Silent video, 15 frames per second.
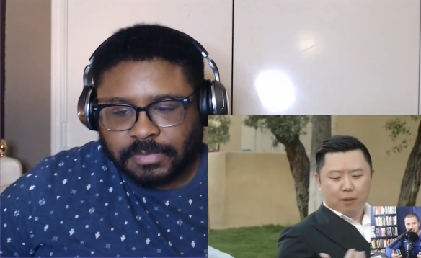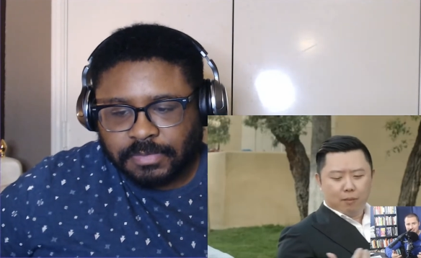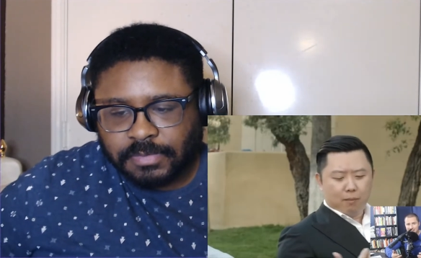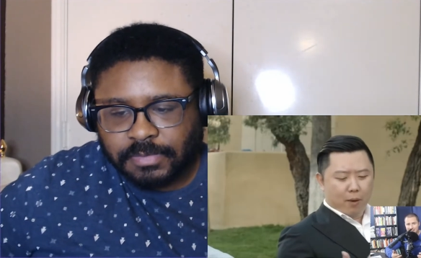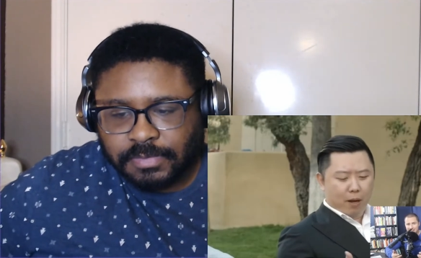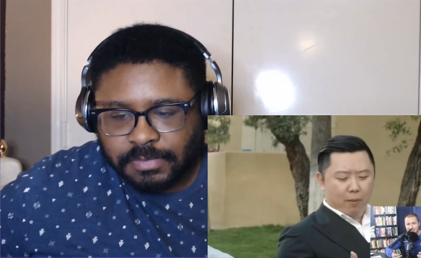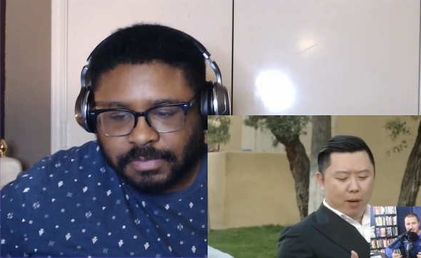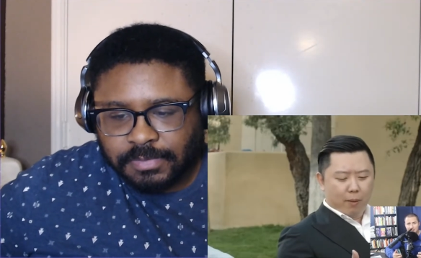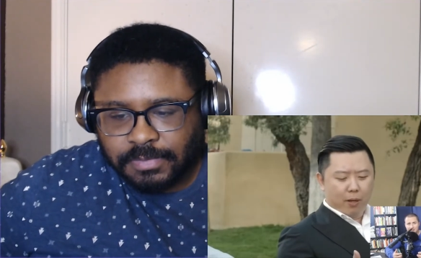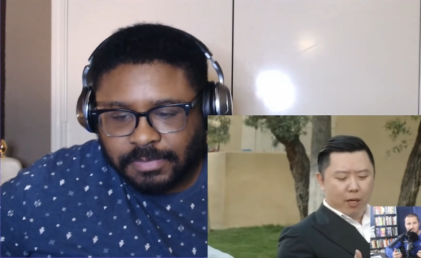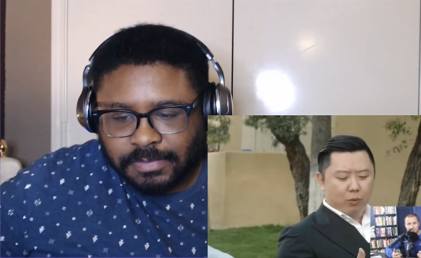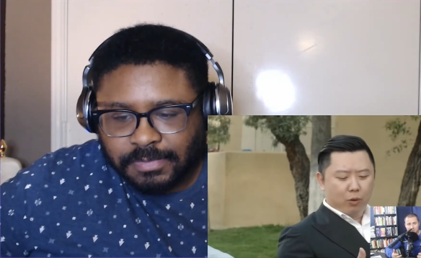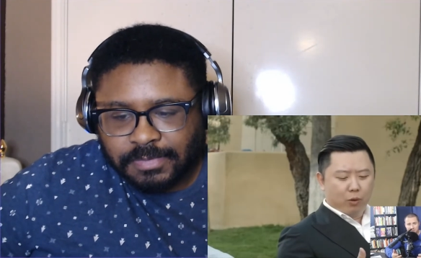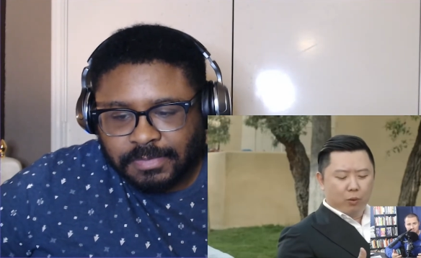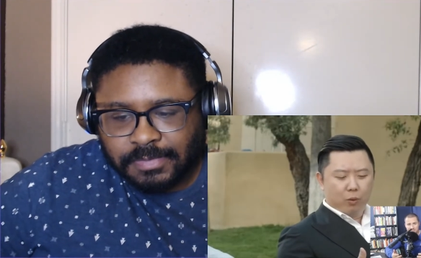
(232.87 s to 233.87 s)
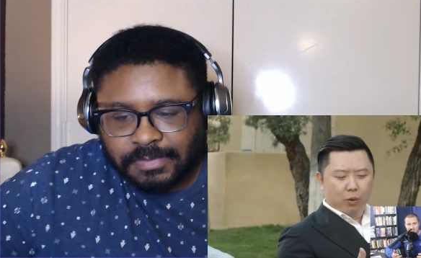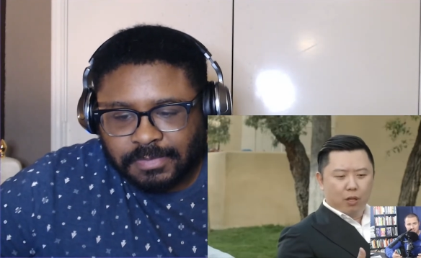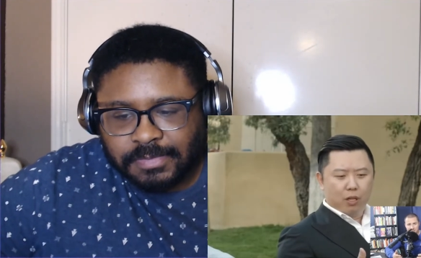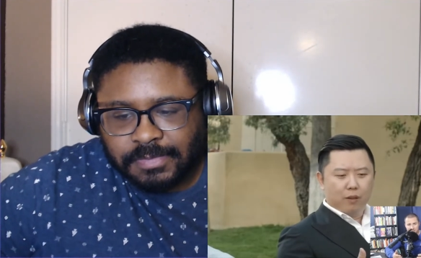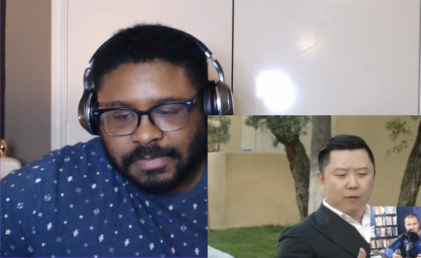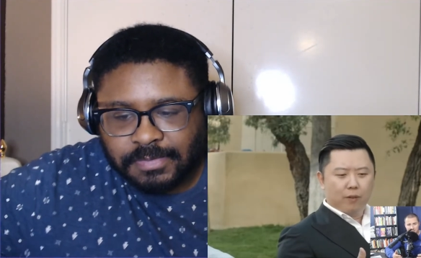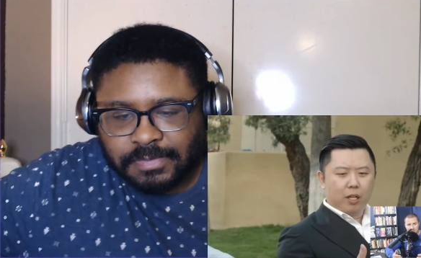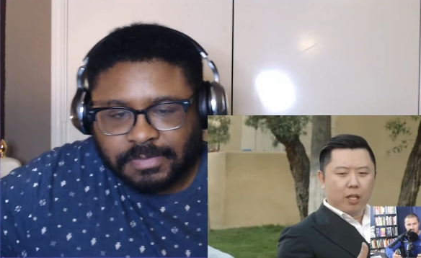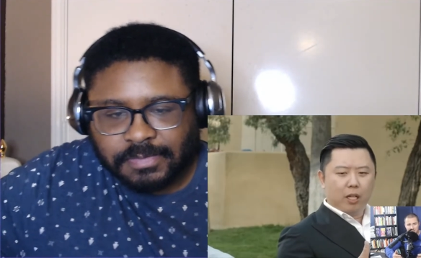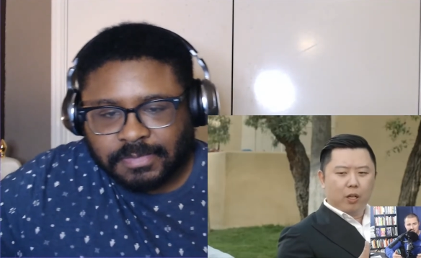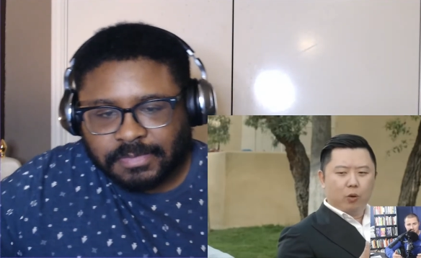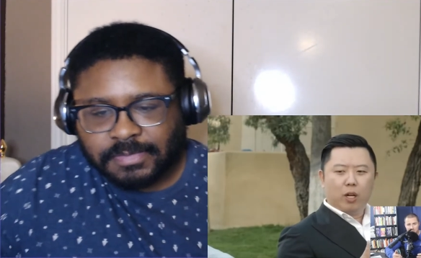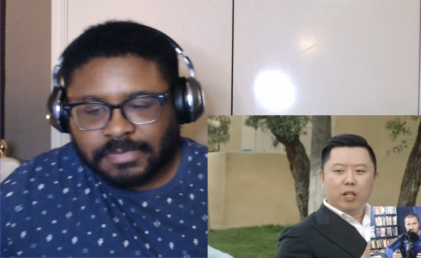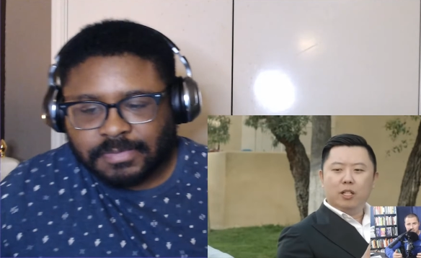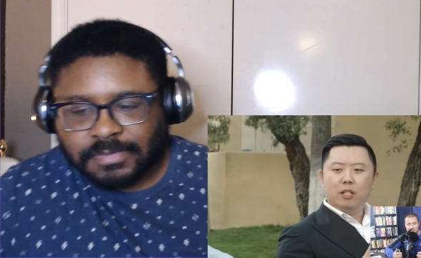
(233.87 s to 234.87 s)
Speaker 1: K for a sales letter
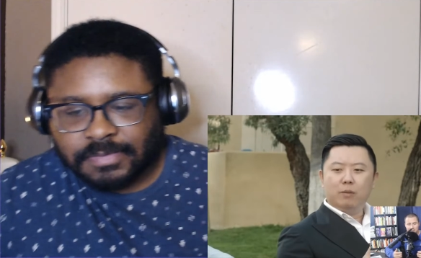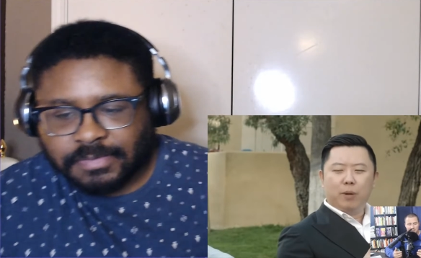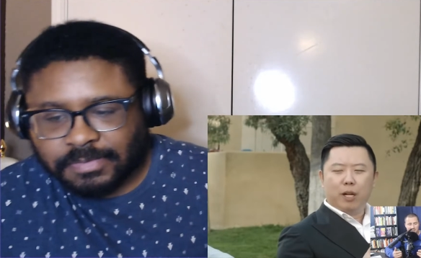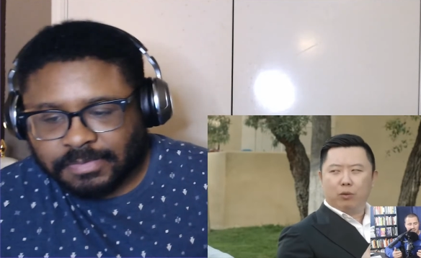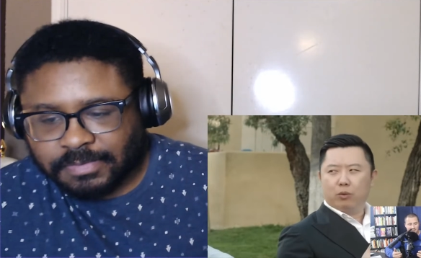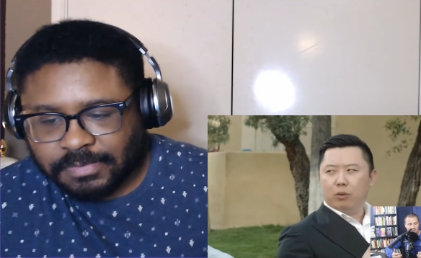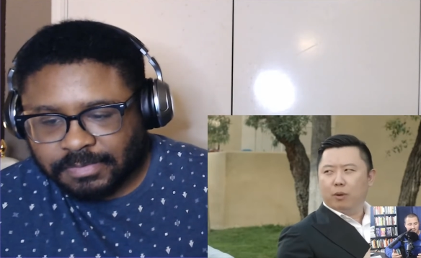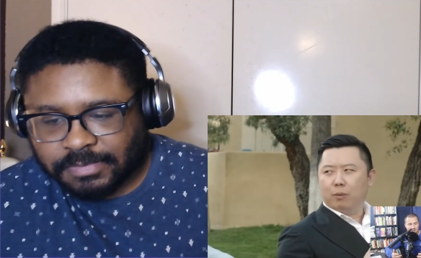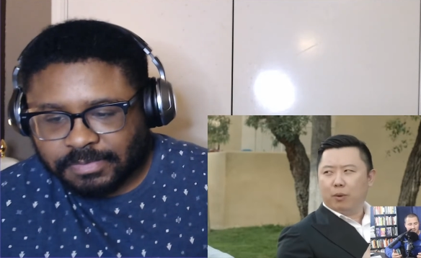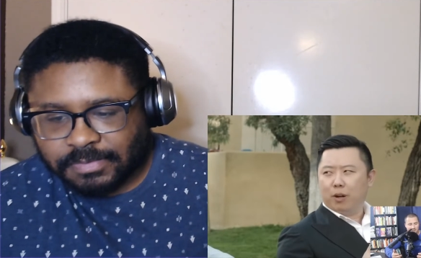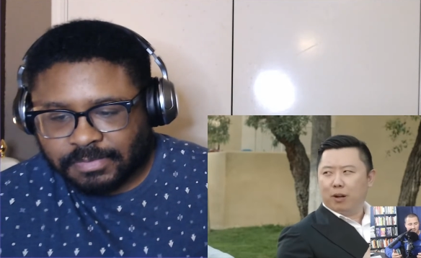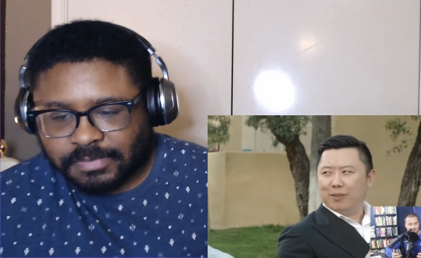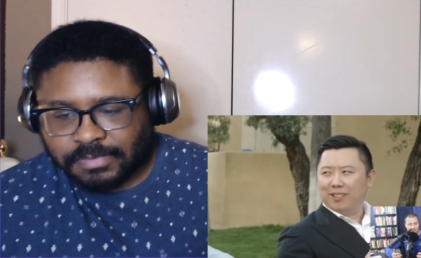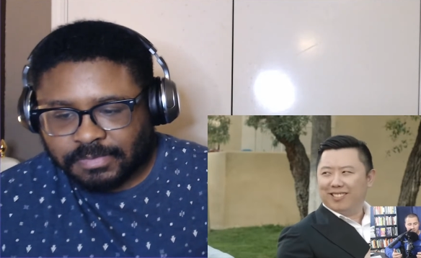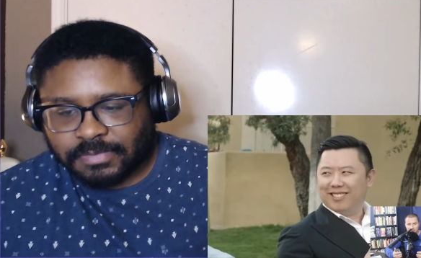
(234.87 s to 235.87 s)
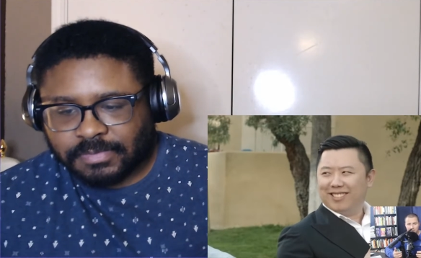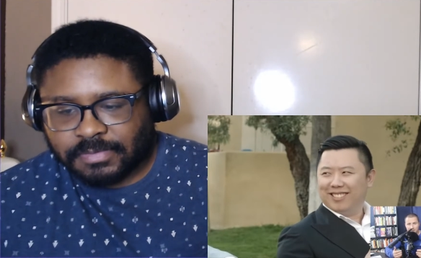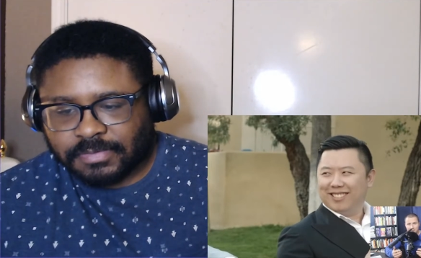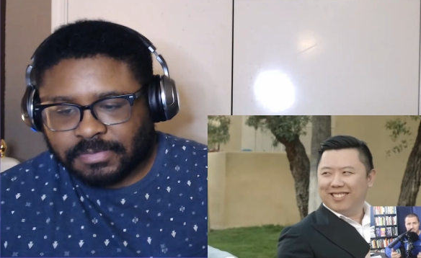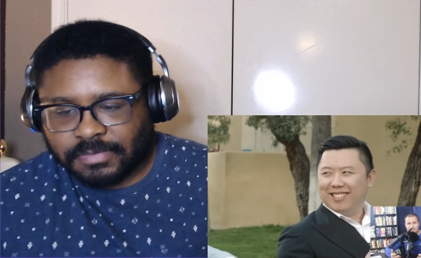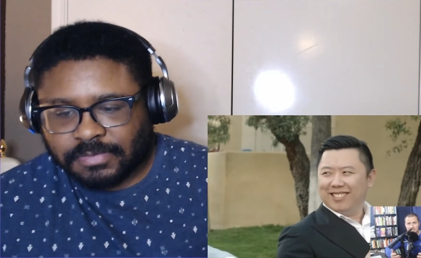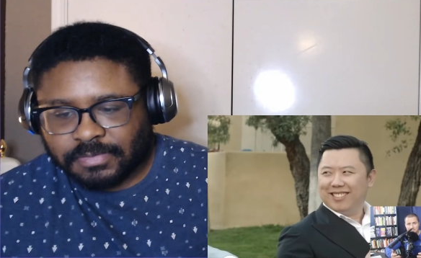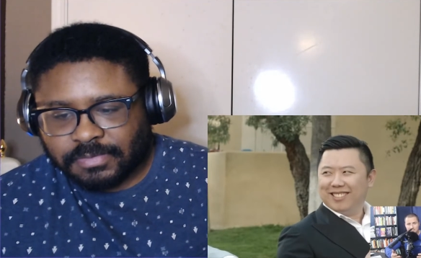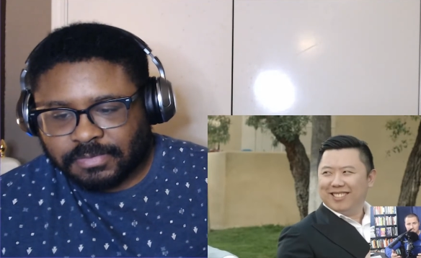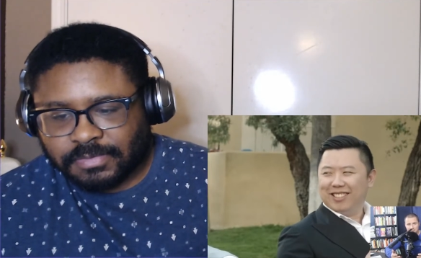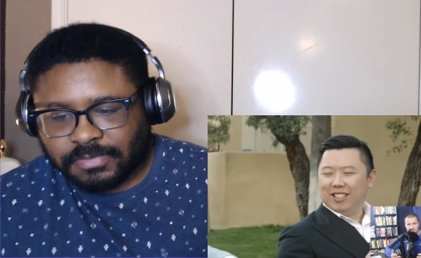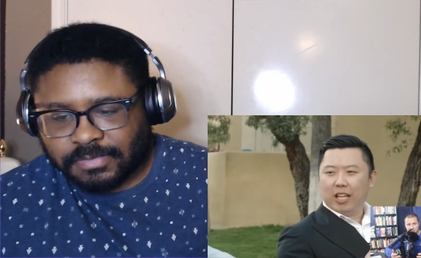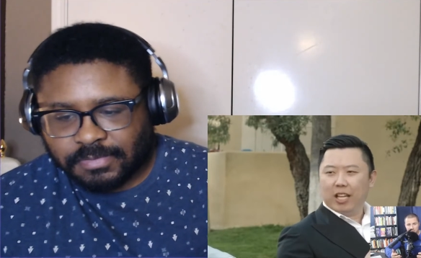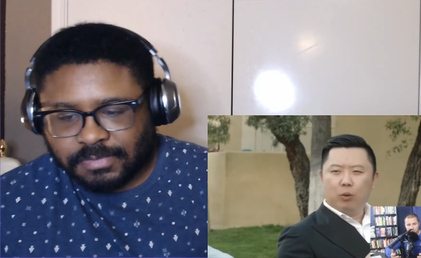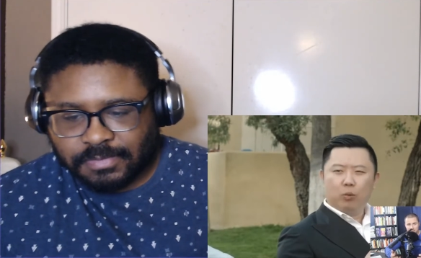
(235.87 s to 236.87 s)
copy, then, you know, obviously that's
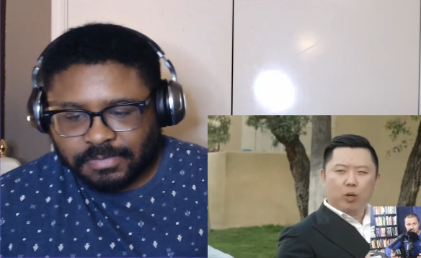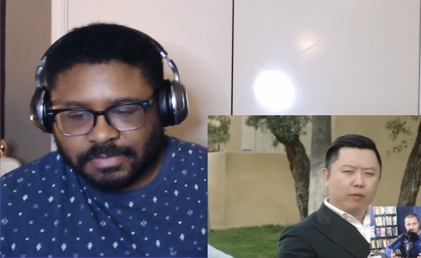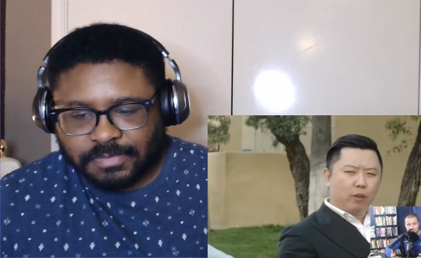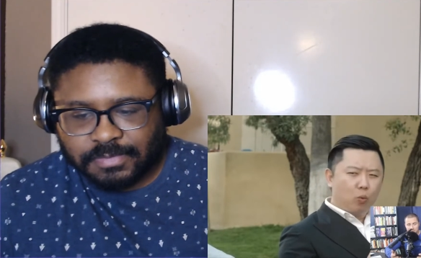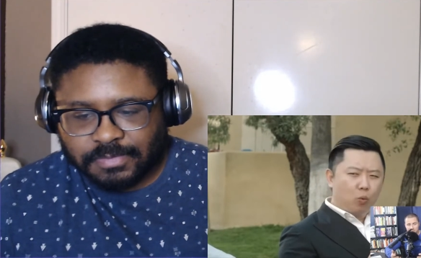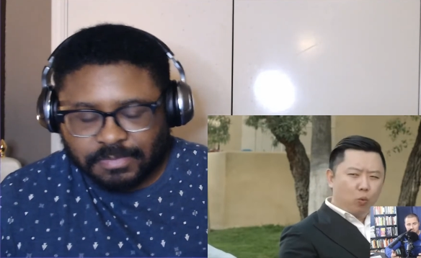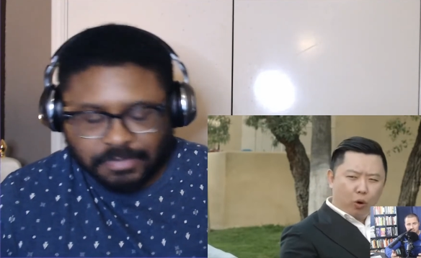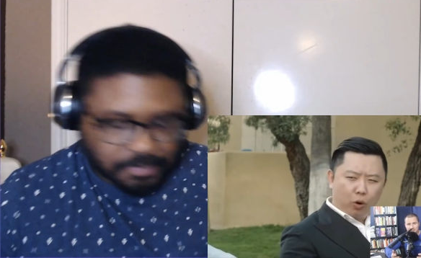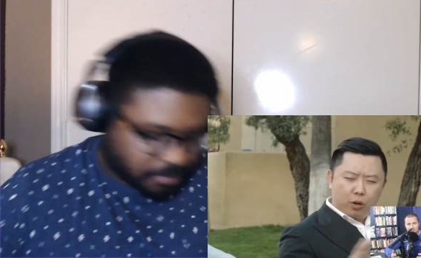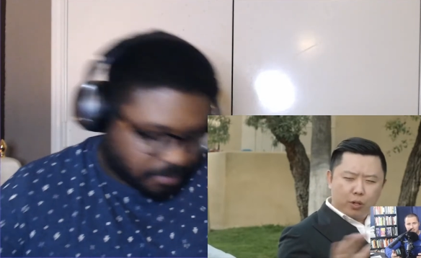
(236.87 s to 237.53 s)
landing a big